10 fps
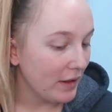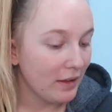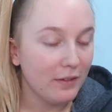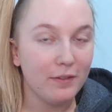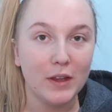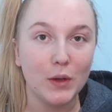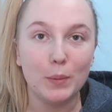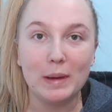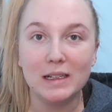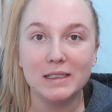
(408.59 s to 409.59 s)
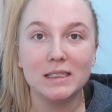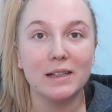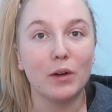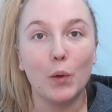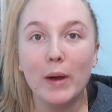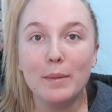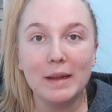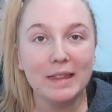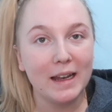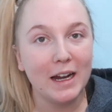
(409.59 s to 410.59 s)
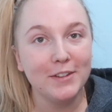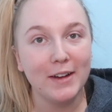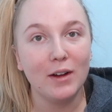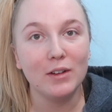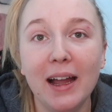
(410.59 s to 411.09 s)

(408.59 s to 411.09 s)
the few pieces of equipment that I found.